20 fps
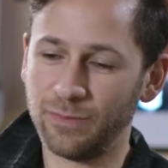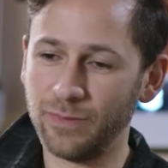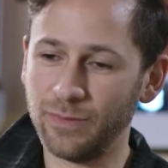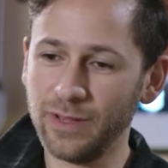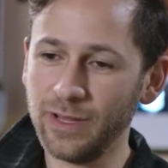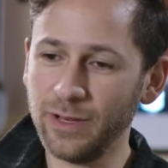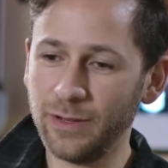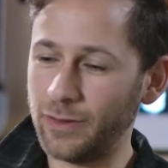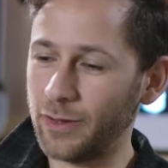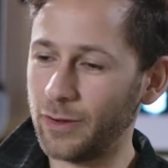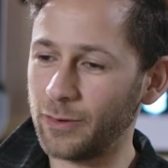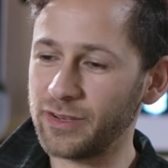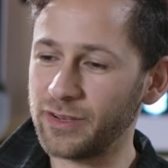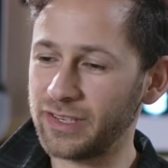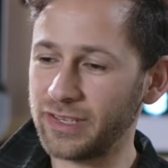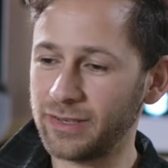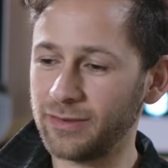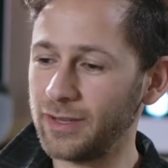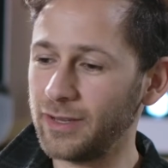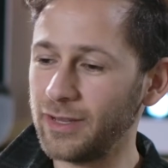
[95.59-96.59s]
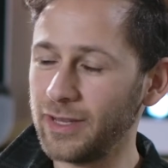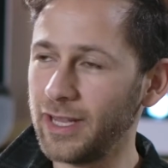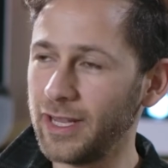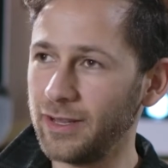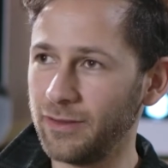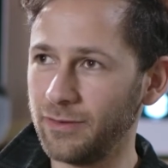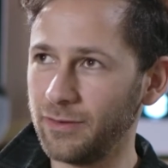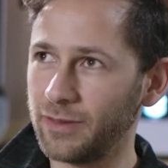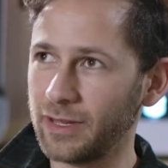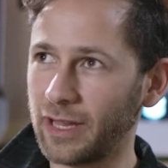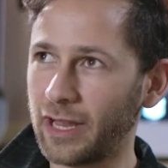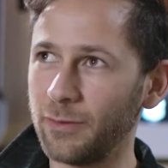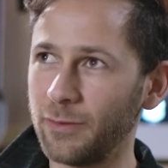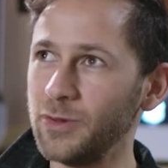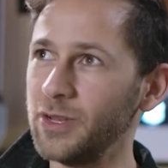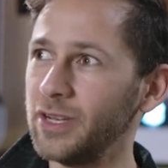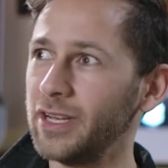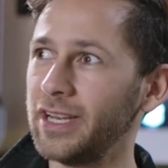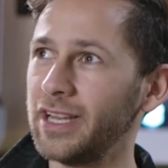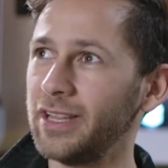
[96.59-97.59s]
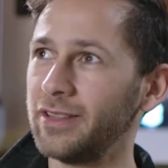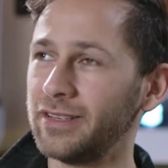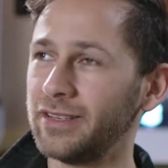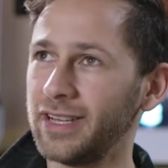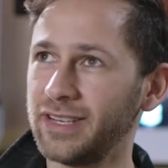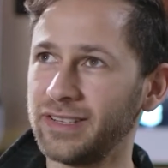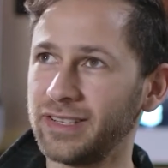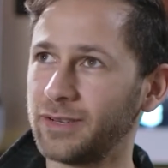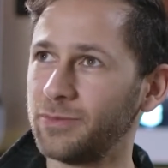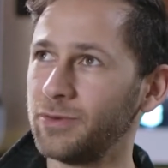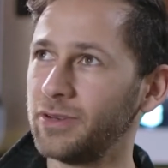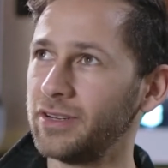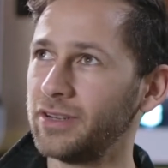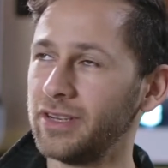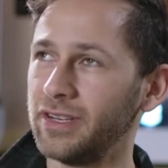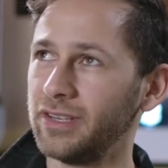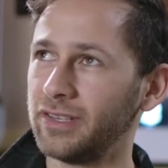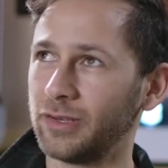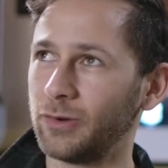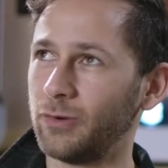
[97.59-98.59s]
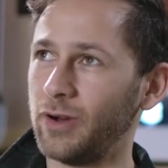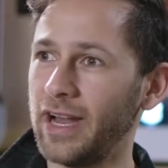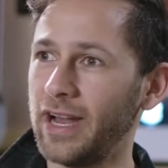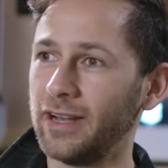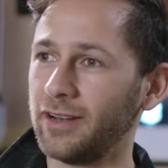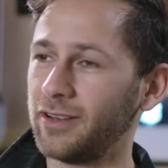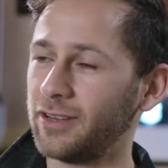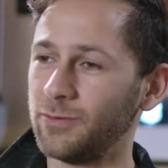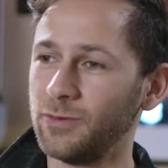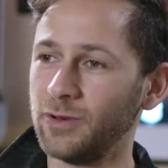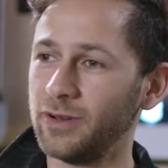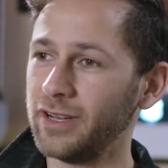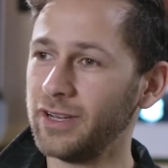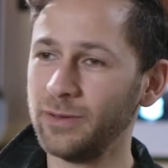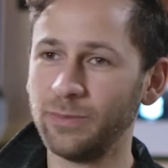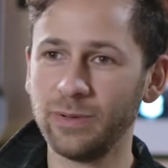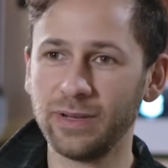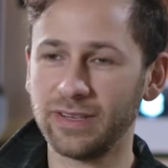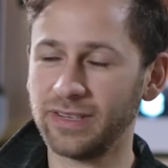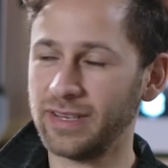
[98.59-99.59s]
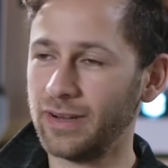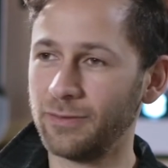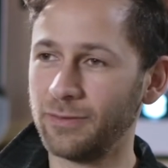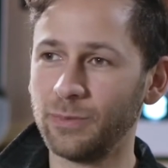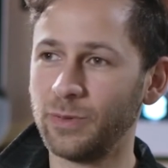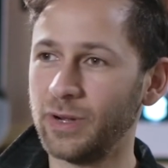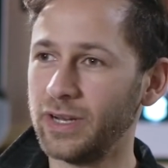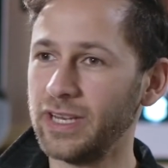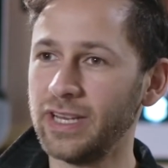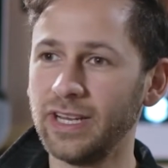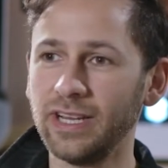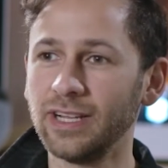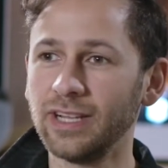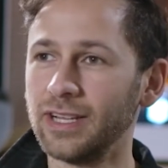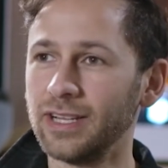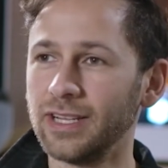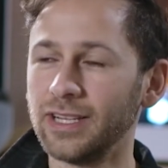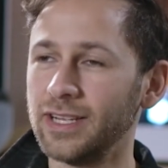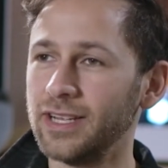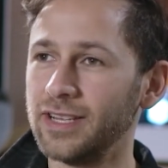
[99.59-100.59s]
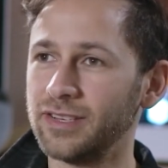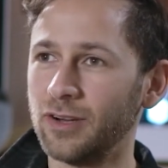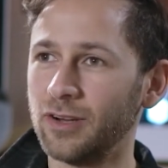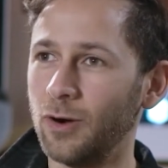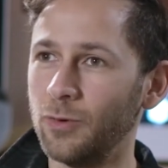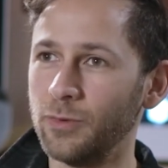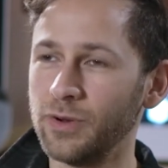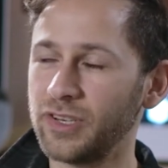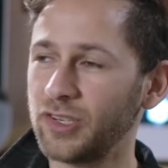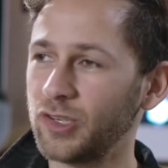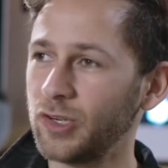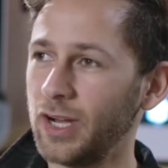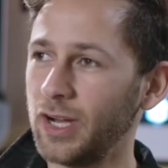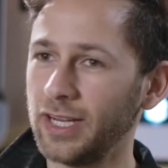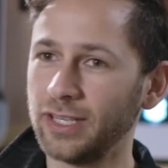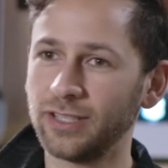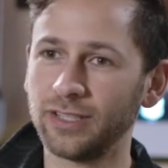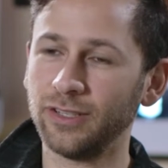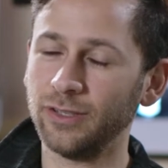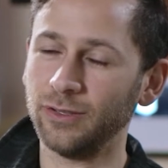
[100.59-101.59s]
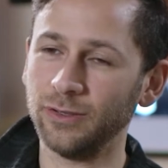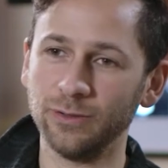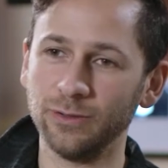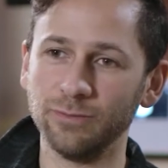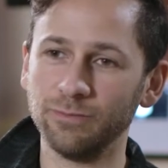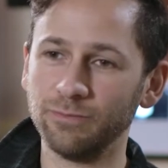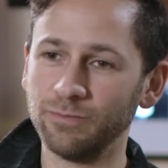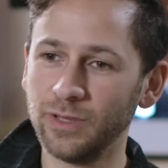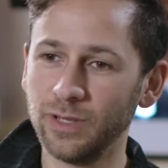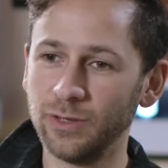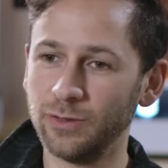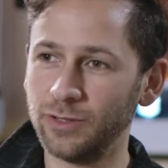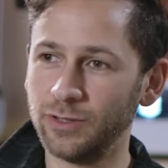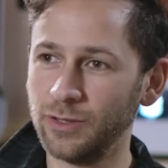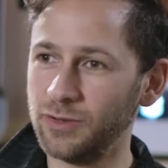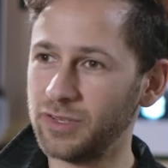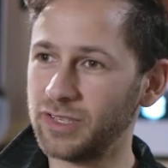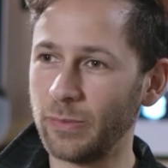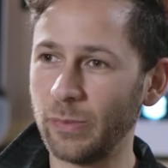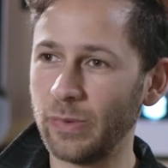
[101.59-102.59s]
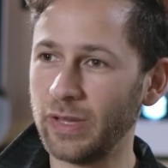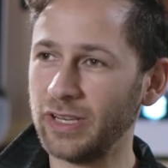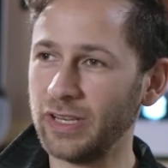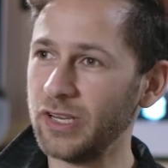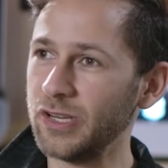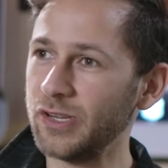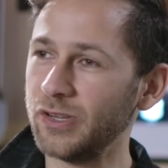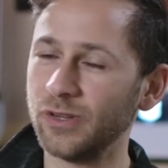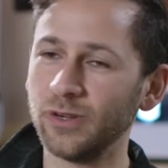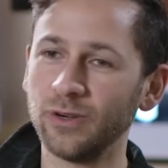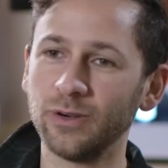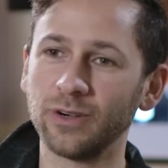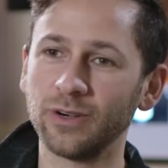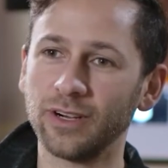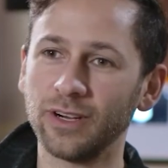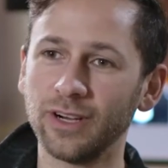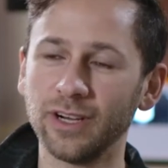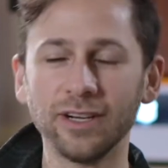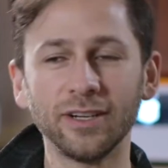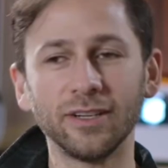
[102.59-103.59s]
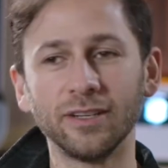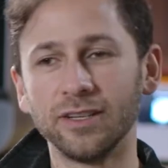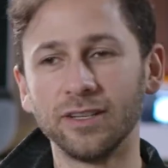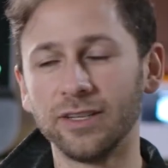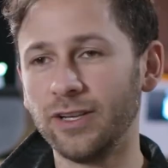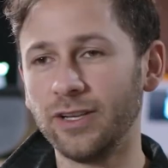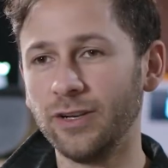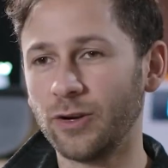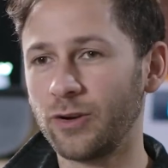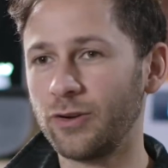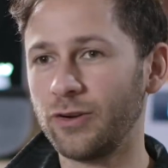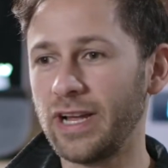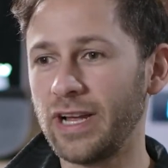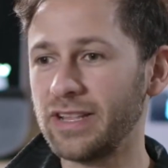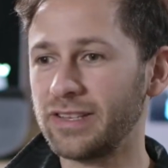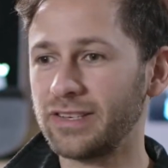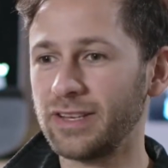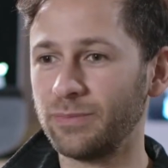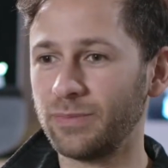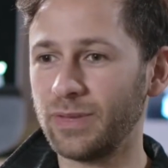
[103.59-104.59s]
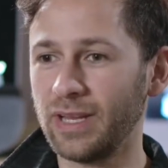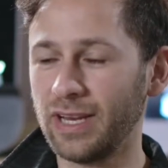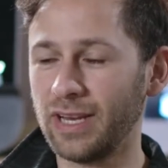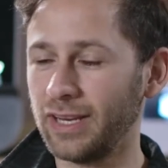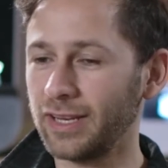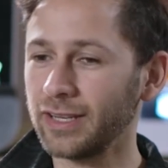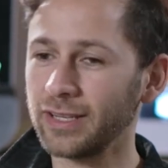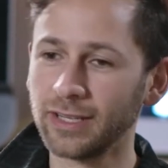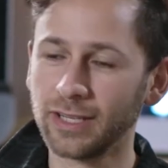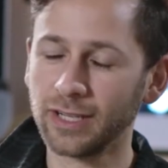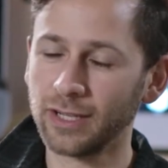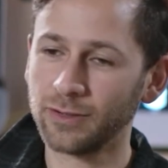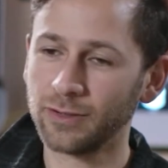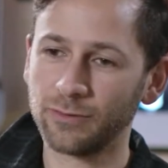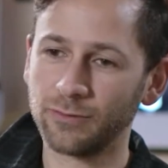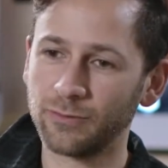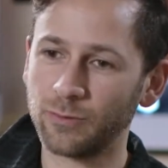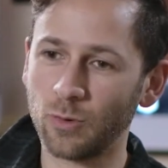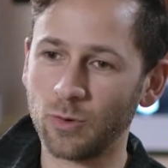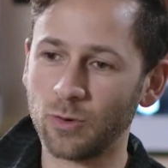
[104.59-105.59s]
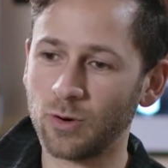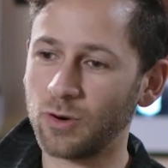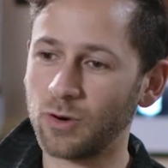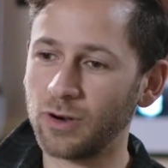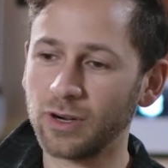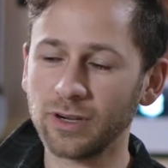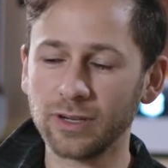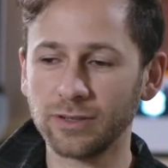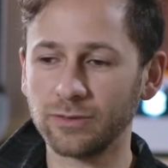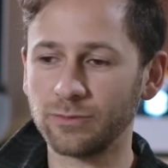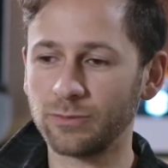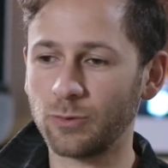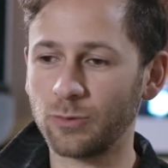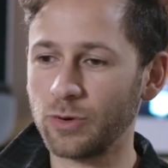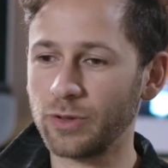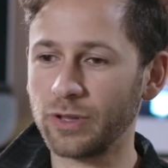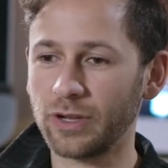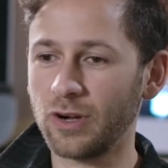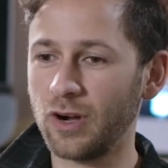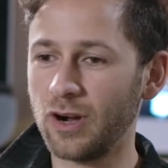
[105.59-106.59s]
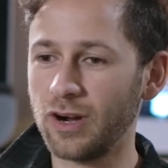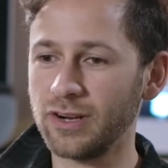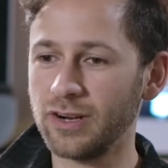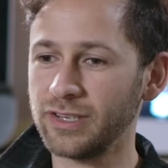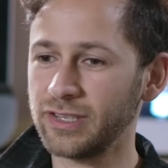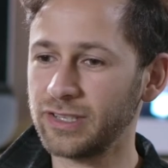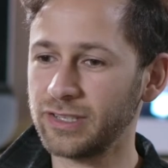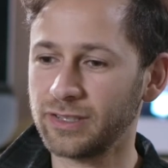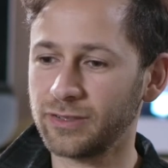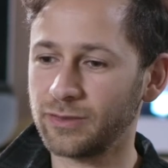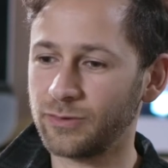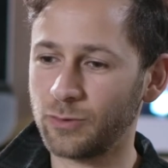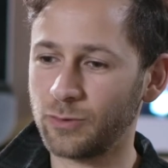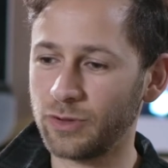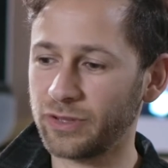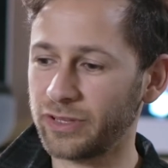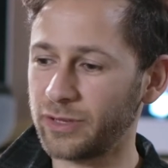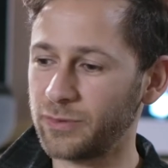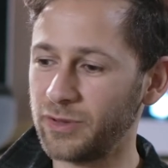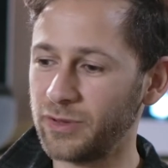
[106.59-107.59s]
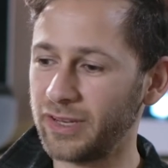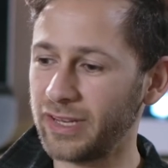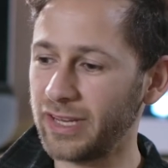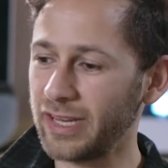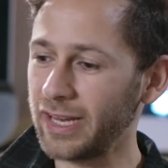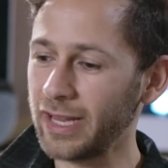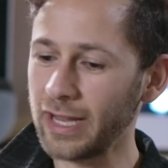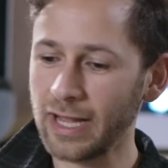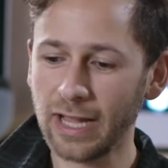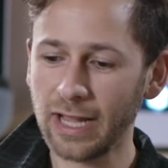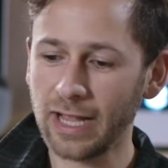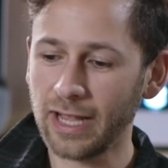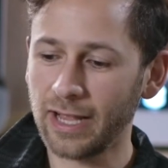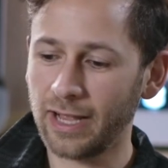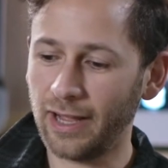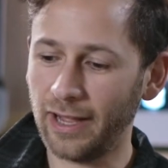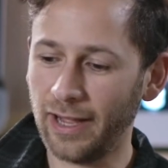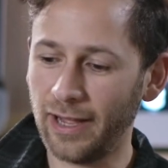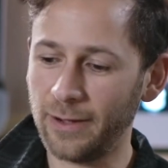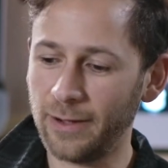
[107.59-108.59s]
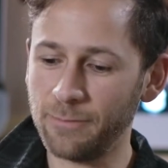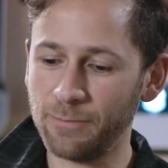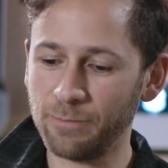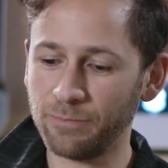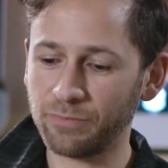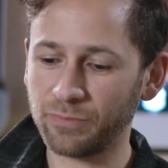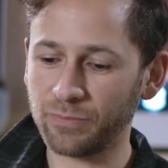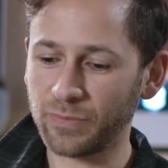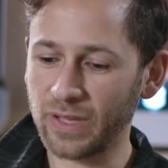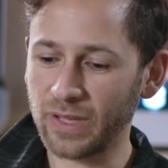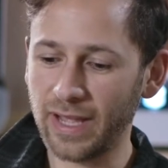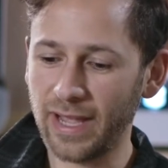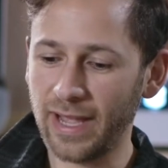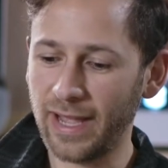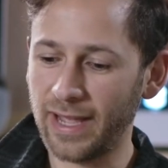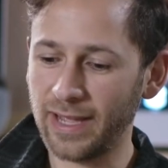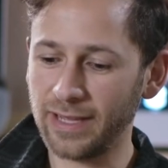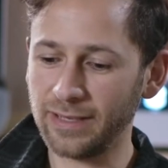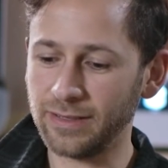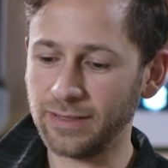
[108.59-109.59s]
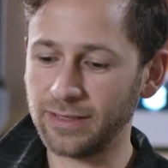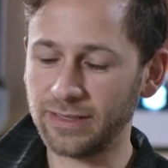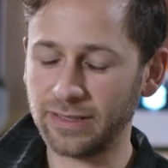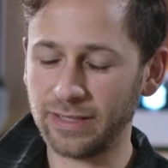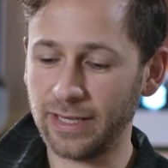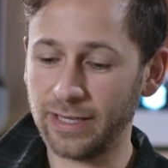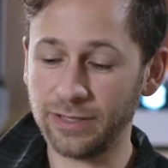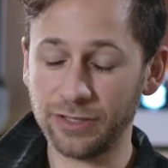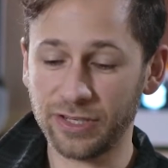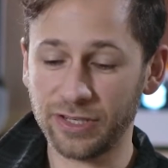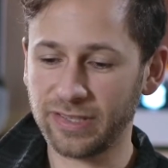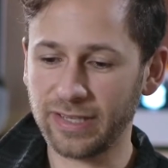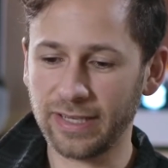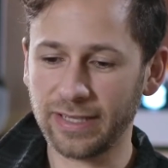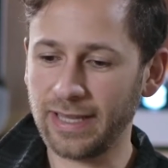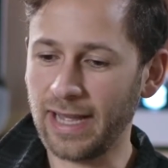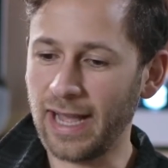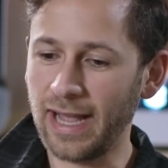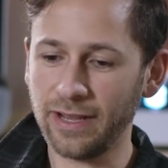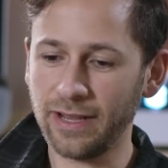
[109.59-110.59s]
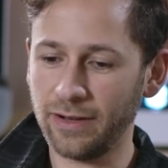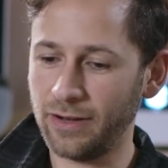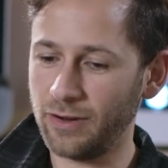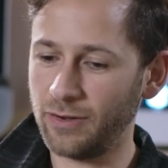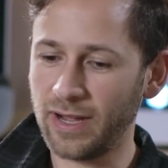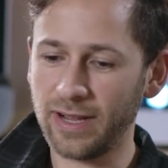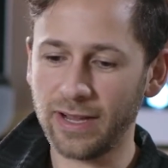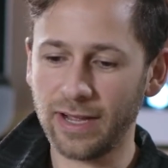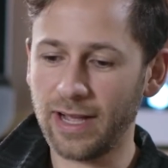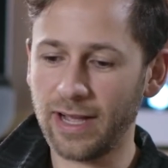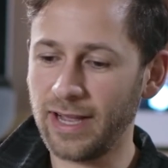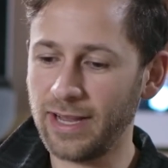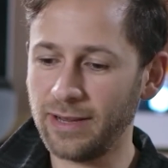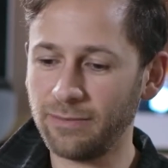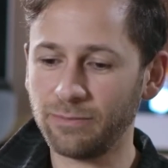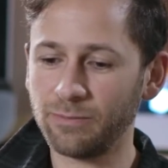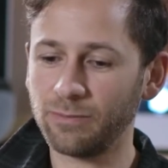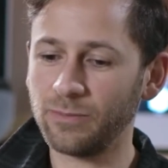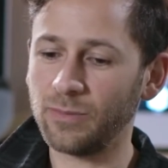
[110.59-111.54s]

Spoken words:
there's the community, the Tesla community is a great community because everybody is always trying to do something new or create something for the cars, for the community, and just like that, I